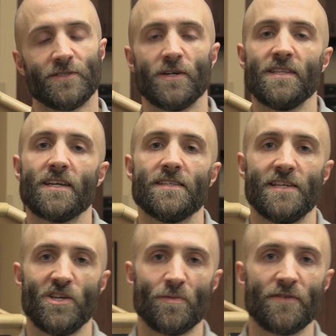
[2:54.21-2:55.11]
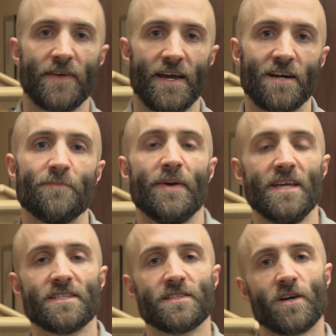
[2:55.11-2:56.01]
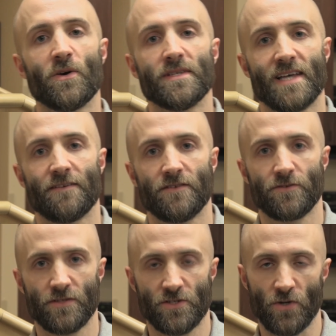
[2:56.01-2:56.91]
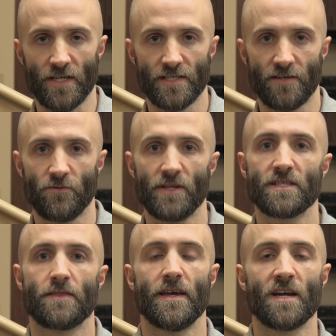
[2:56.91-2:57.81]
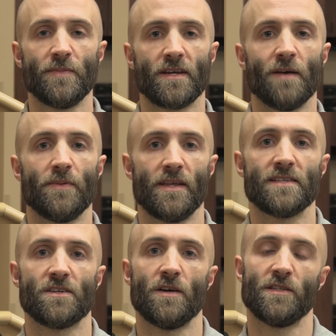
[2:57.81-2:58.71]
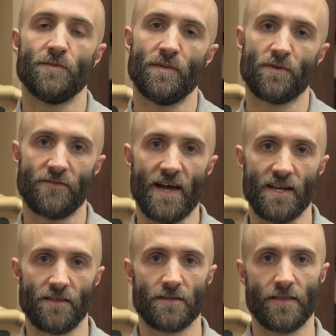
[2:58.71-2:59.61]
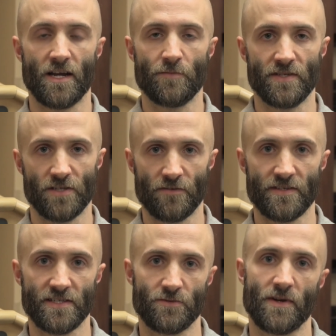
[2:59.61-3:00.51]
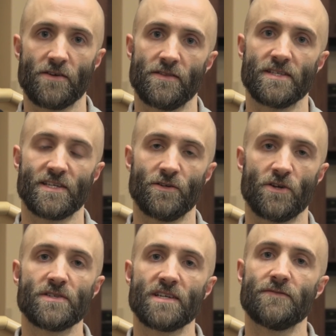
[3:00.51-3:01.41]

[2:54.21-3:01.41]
During the continuum of care, patients always have the choice of which therapy company is going to be providing the therapy services, whether in the skilled nursing